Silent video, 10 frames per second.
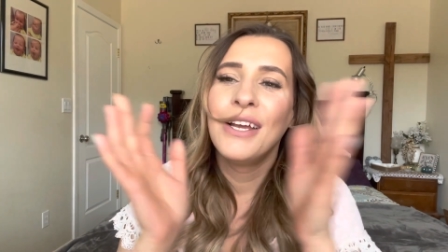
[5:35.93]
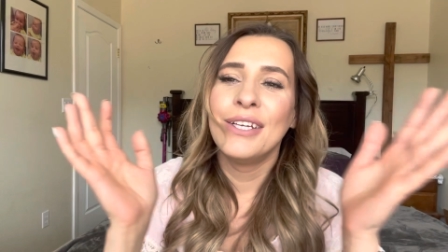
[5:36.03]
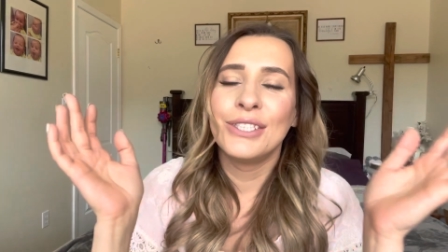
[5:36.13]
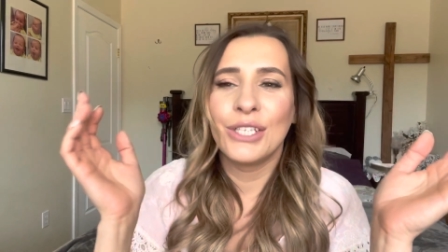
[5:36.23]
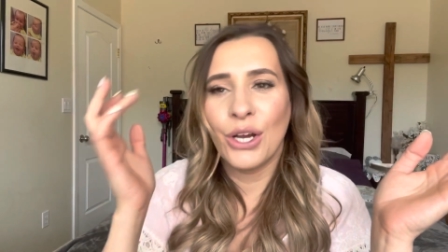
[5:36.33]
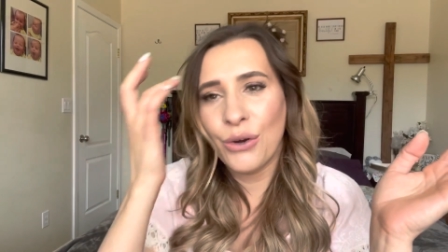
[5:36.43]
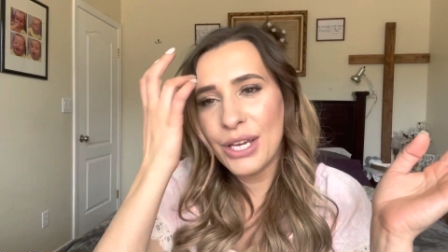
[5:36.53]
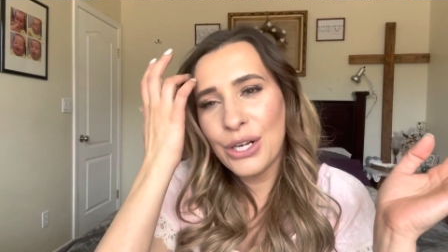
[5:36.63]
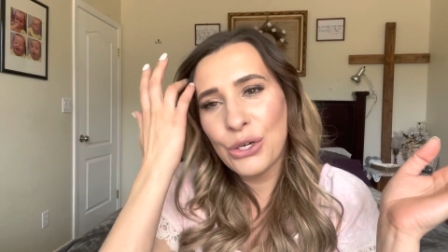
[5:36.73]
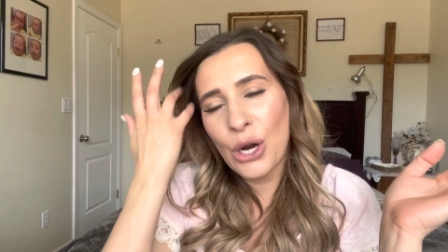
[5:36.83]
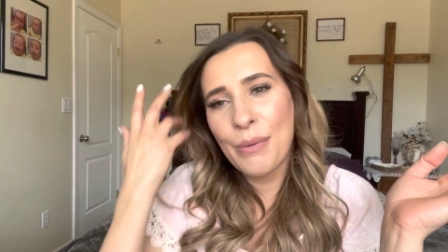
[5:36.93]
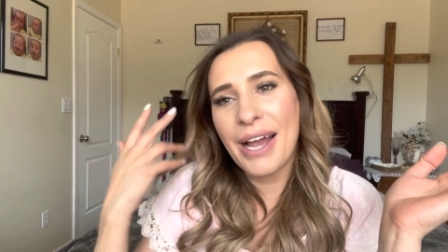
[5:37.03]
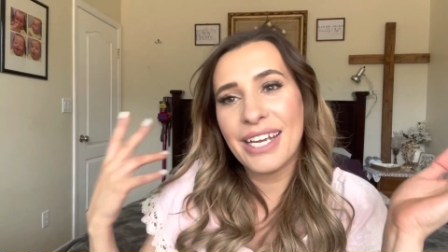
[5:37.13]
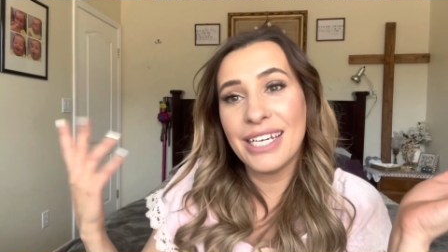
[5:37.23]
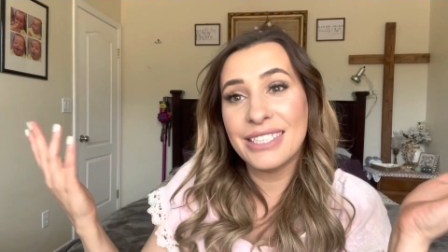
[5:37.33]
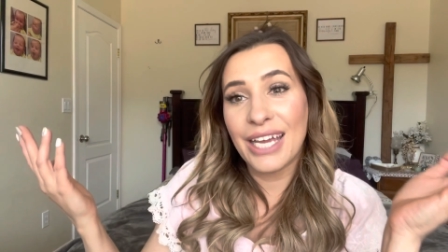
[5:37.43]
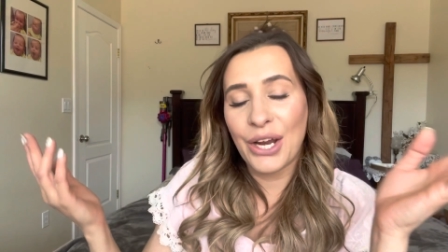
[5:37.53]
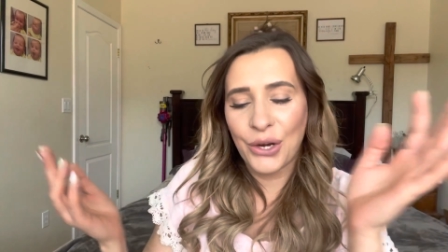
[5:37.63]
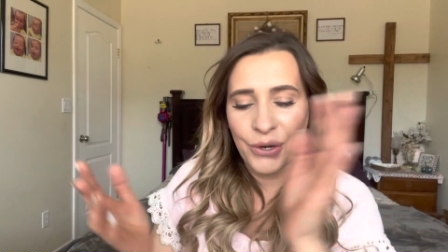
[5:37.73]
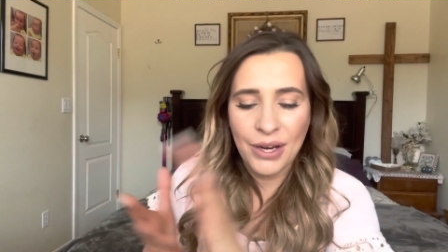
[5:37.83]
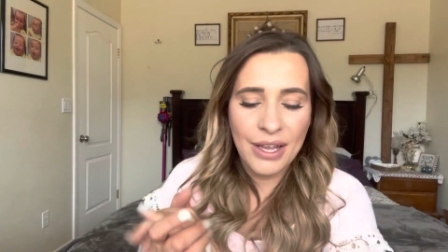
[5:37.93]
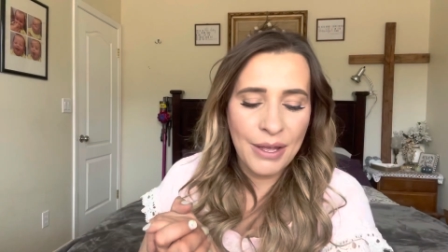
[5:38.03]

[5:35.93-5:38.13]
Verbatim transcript: So it'll grow back. It's hair